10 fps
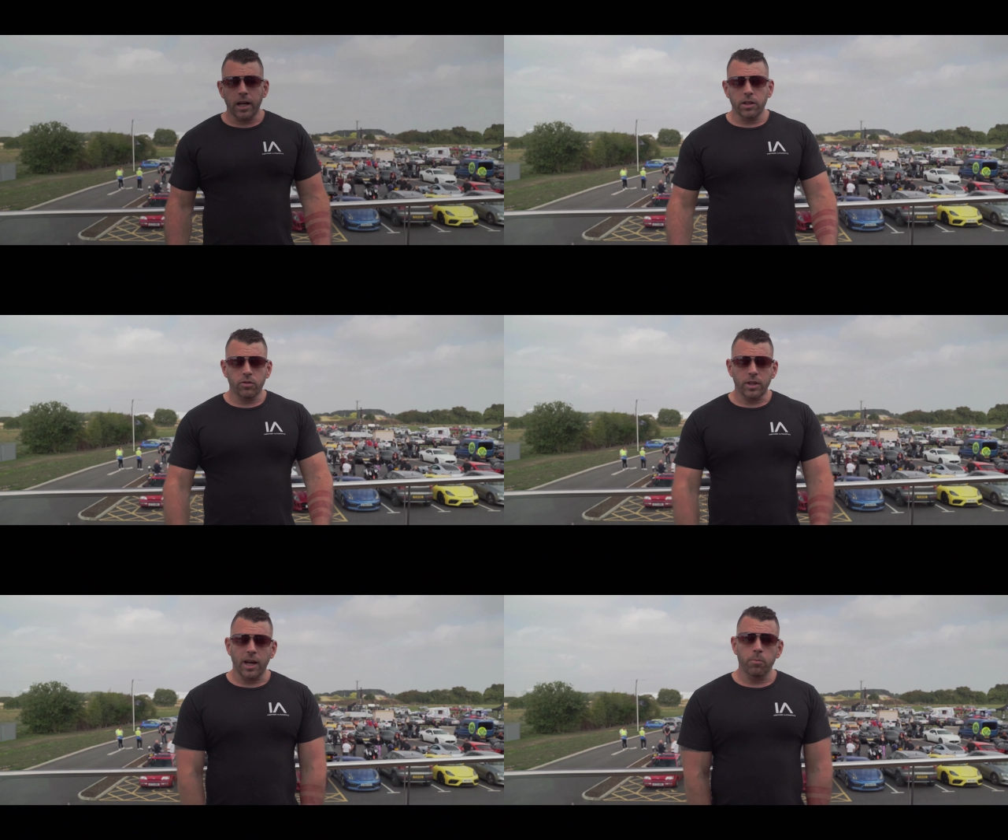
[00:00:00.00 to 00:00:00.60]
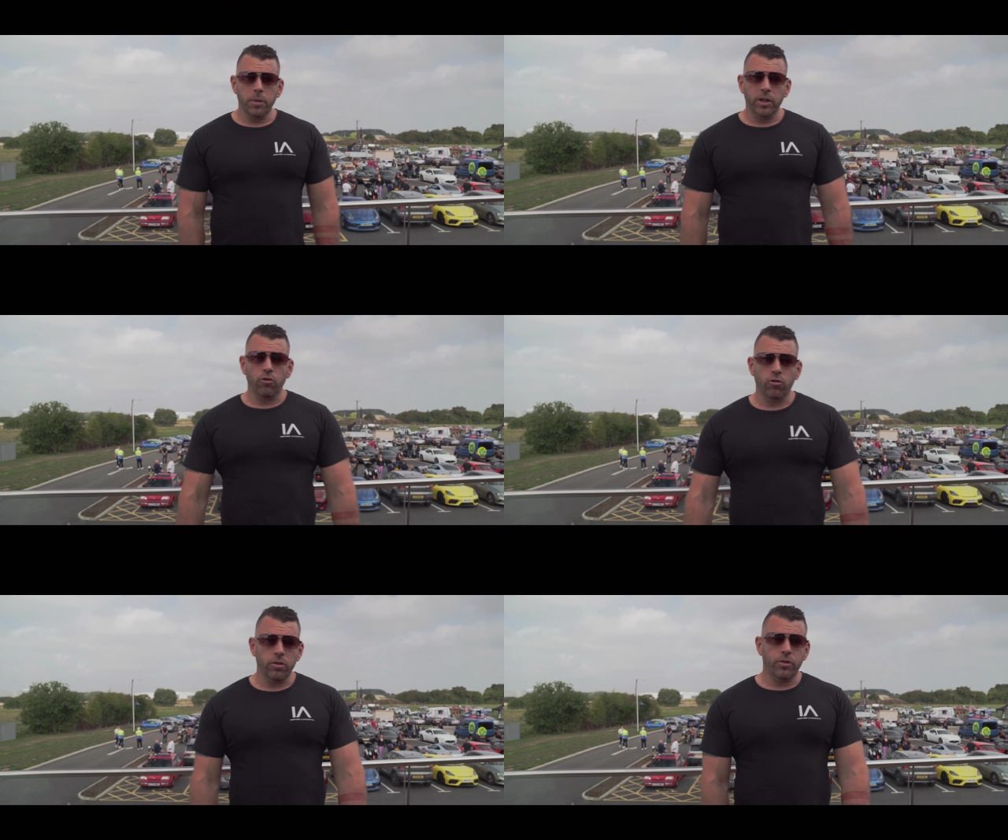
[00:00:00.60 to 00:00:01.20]
guys, I'm
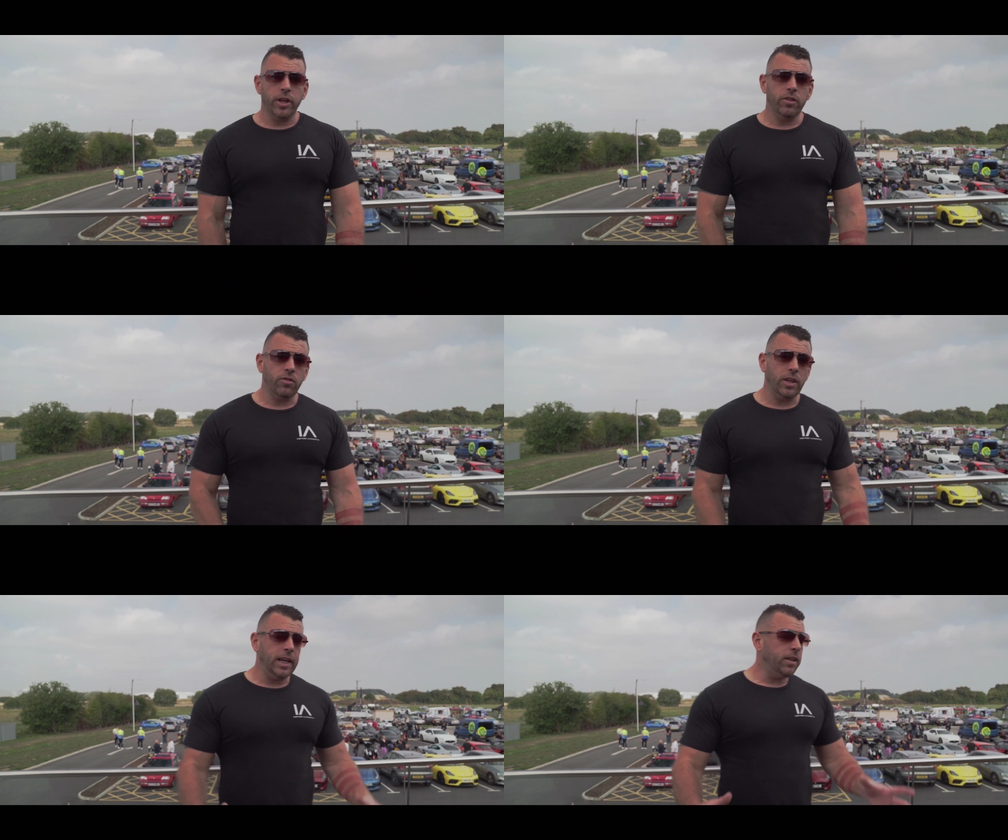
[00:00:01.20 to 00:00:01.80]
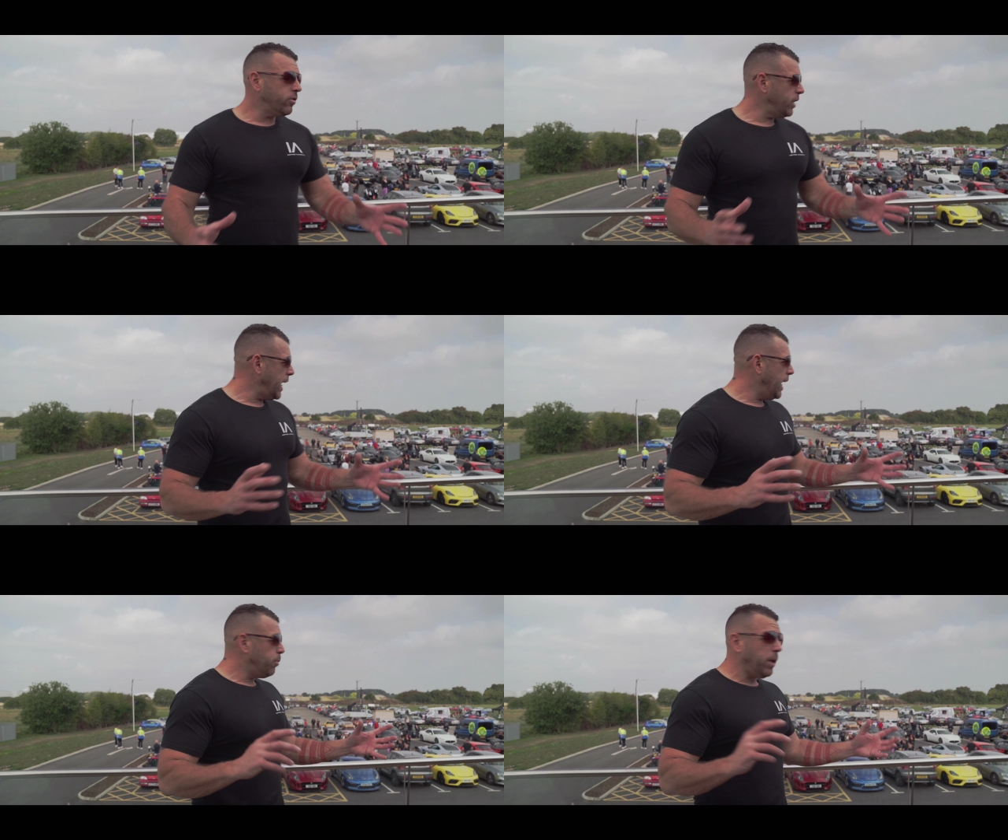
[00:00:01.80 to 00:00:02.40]
Mitch. This is
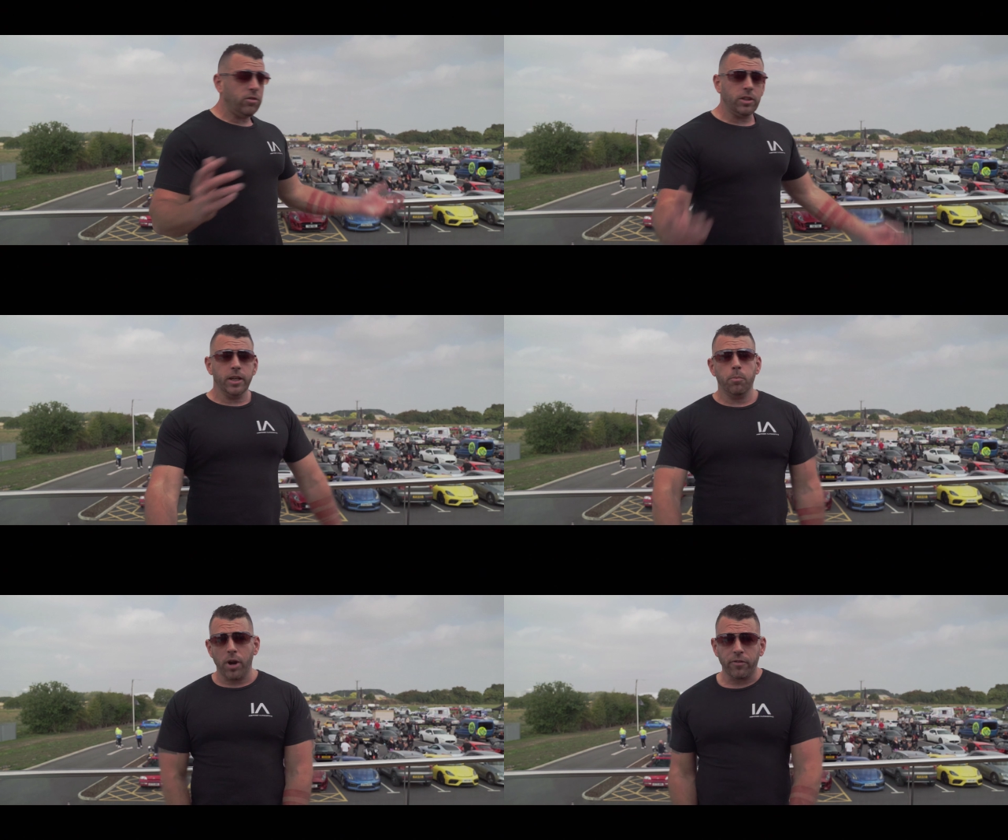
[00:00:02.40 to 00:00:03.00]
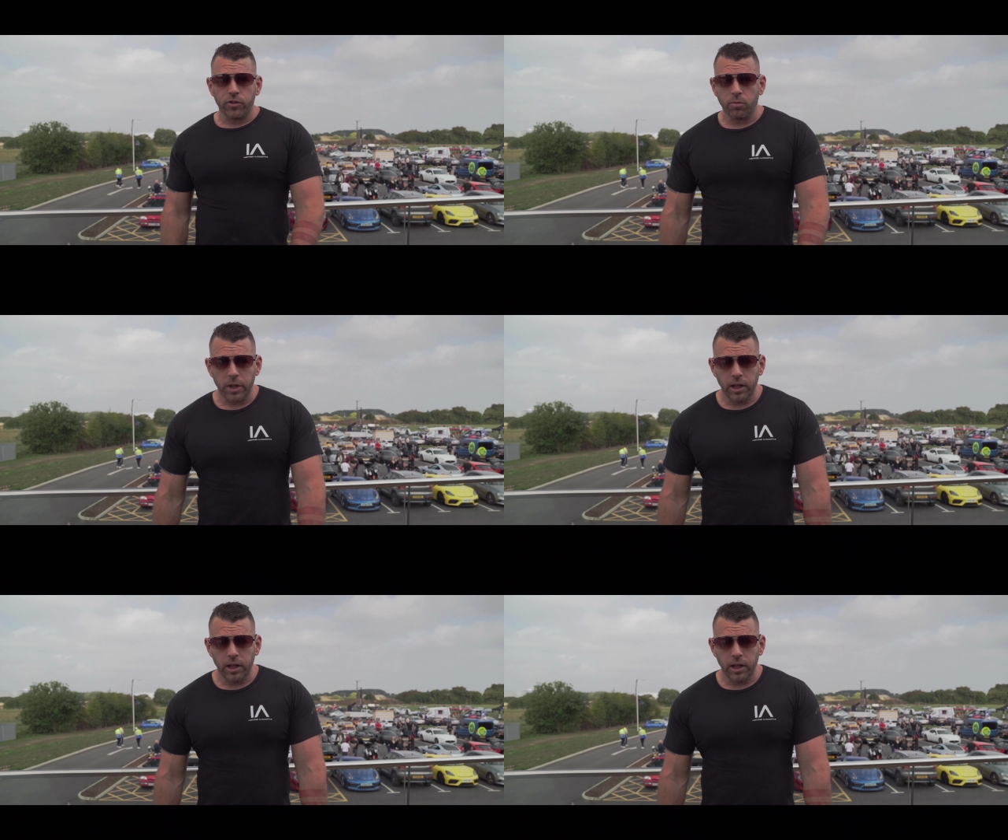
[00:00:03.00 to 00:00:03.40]
uh, basically a breakfast